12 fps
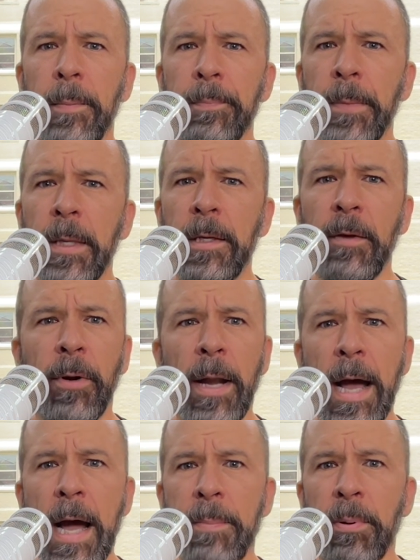different
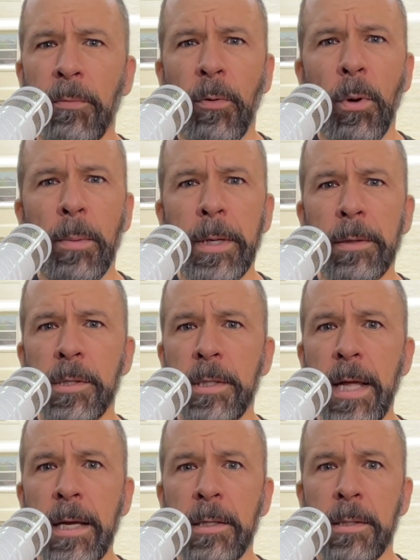high performing
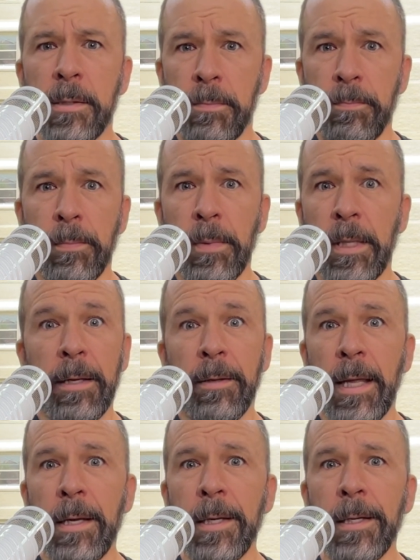stakes that
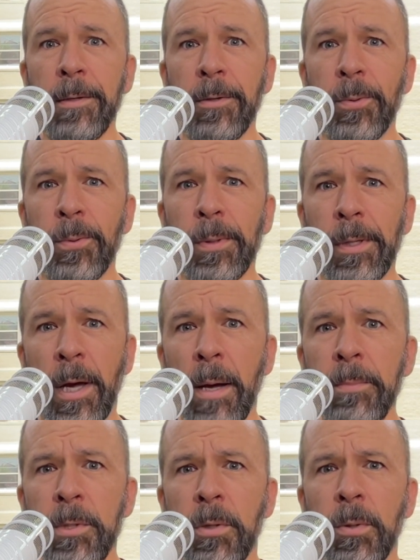they need to
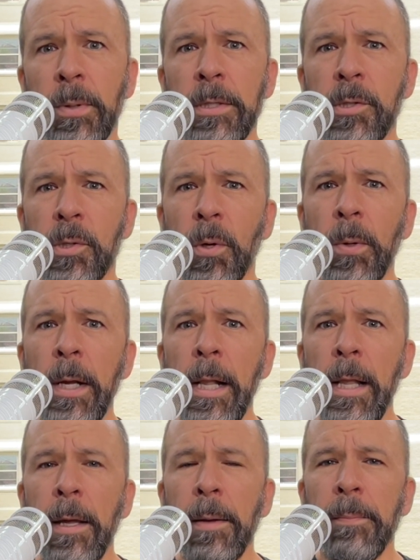come to. And so
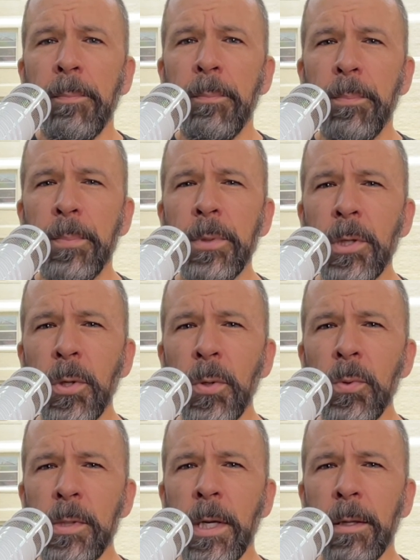
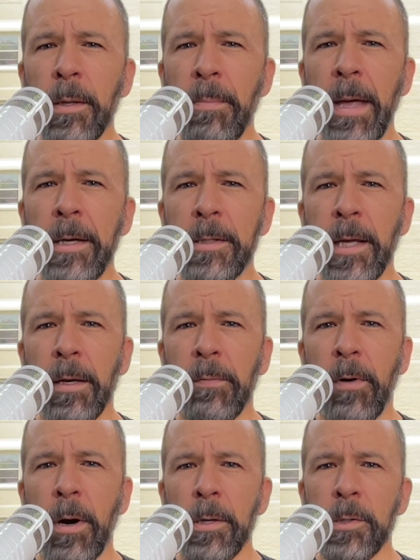using the
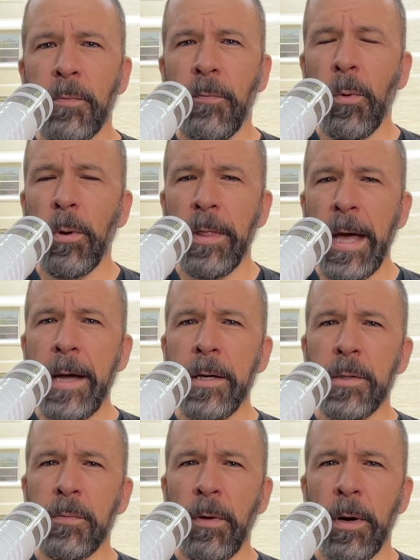meditative arts for that
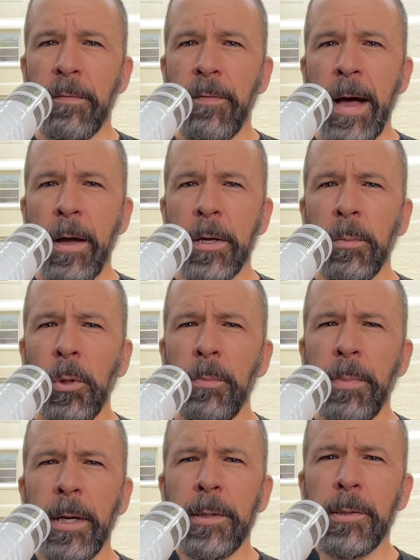is very valuable,
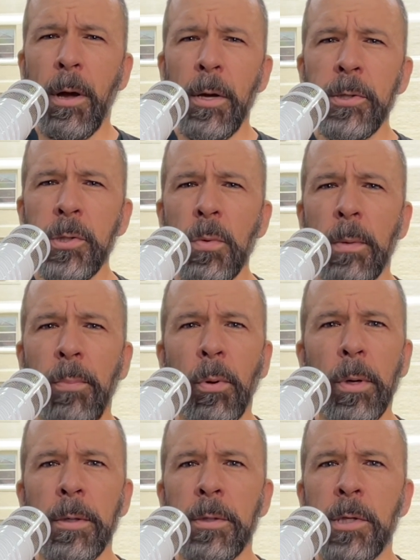but it's also
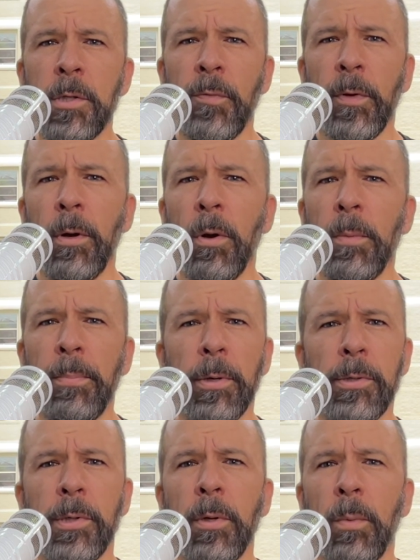important just for your own
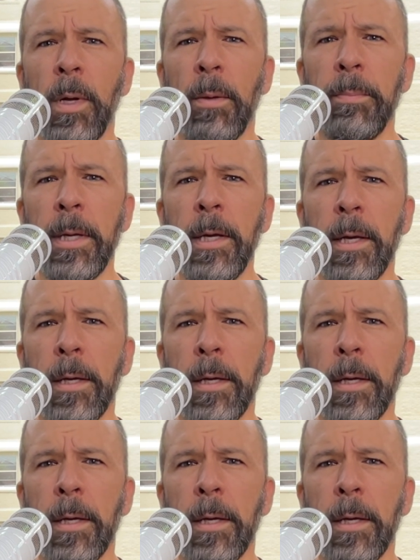personal well-being.